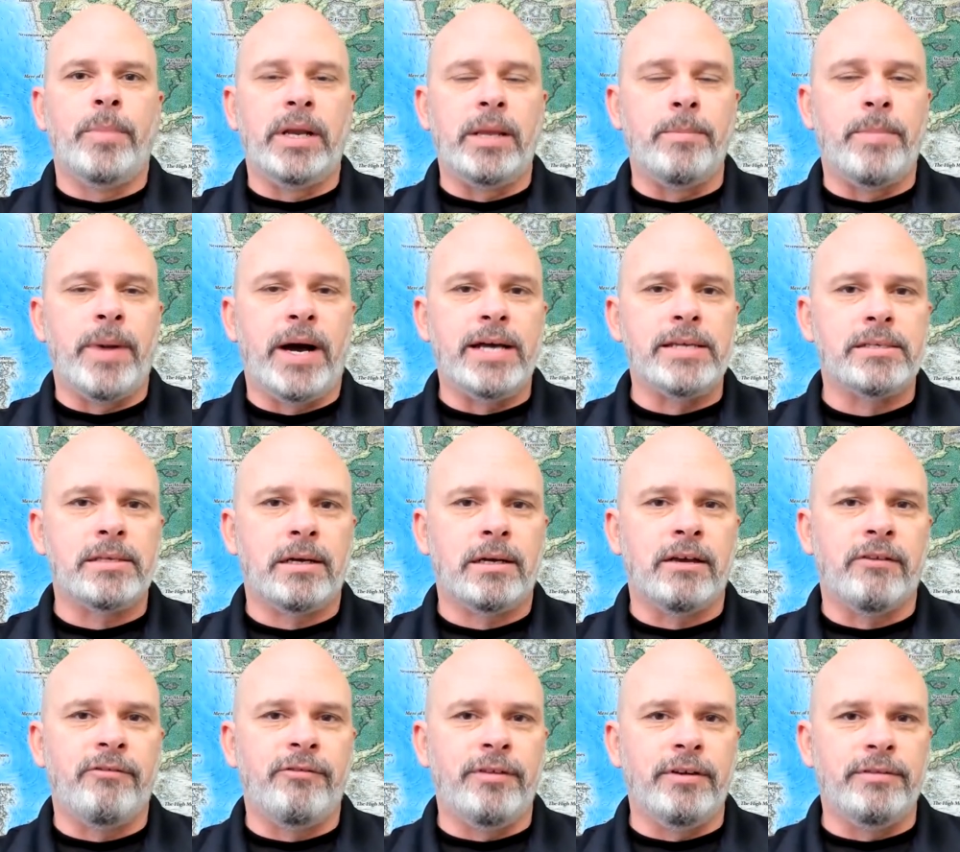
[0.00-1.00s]
but he buys it
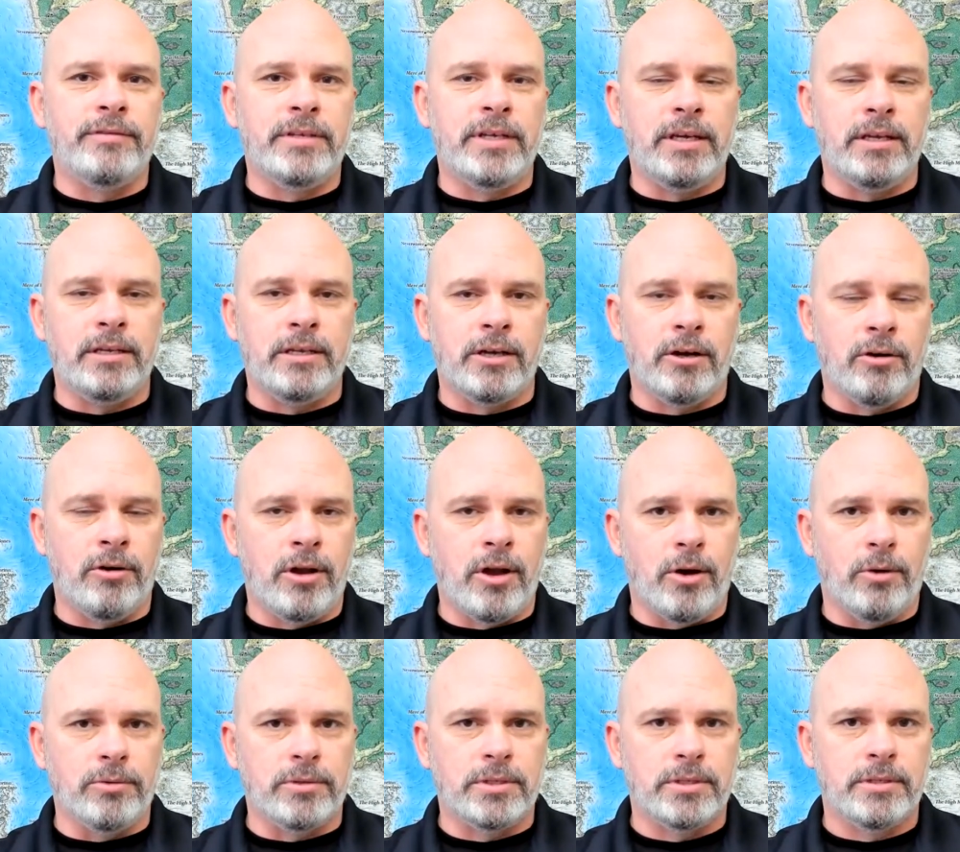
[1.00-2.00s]
on a 15 year
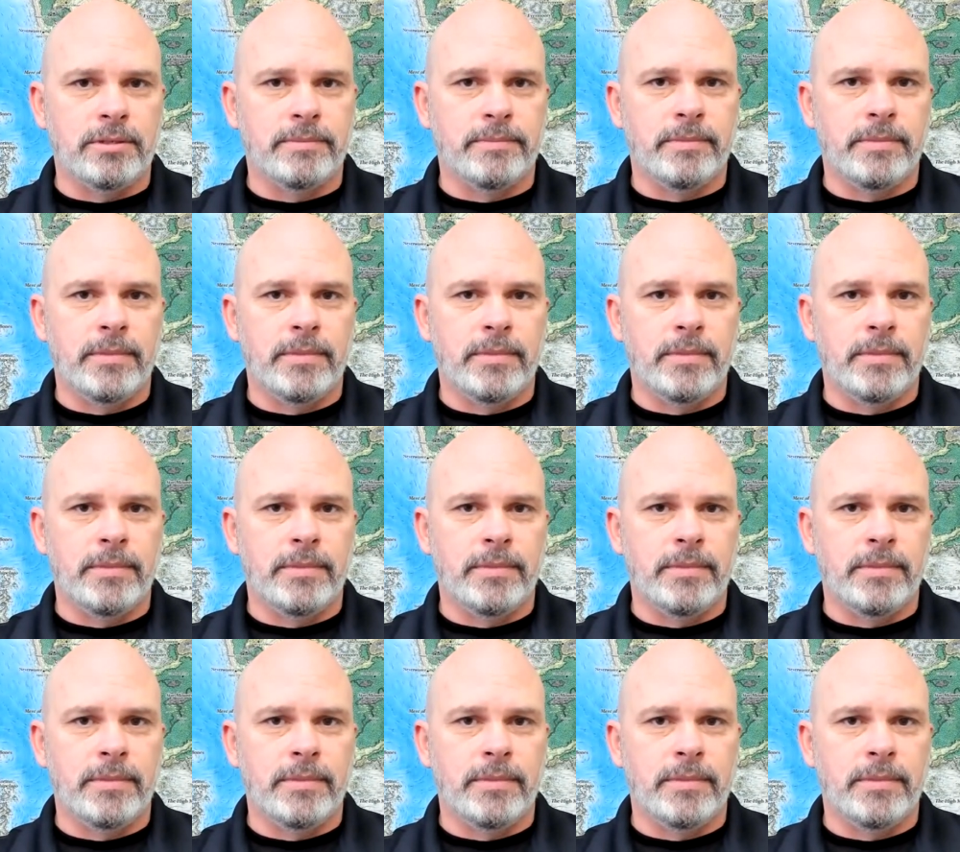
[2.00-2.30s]
note.